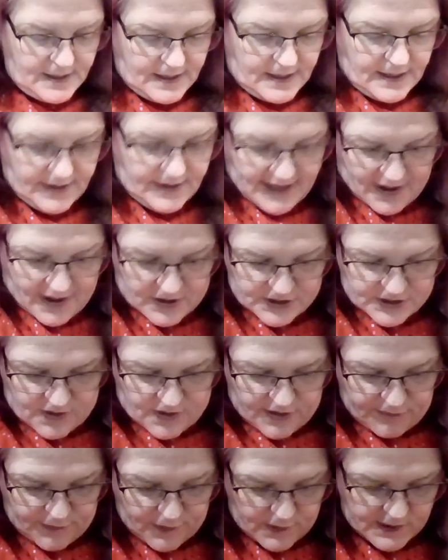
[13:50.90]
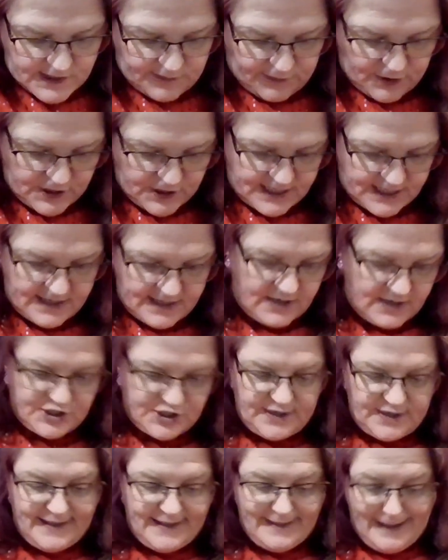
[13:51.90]
Okay, I'll do all the furls first, and then I'll
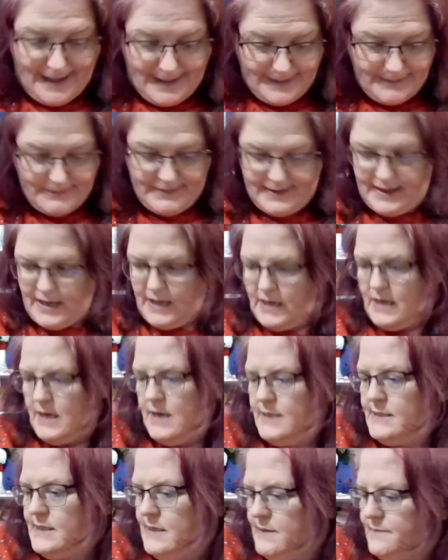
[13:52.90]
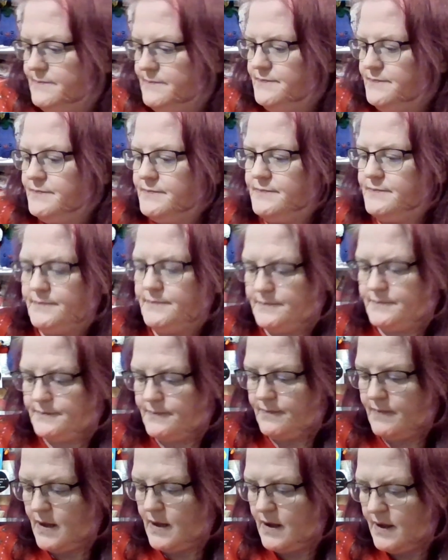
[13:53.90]
show you the other thing I got.
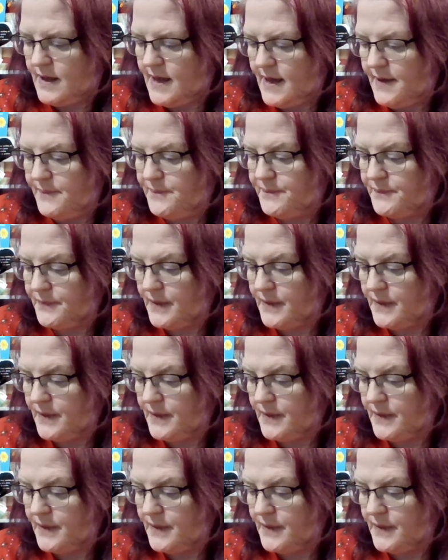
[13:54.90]
Okay.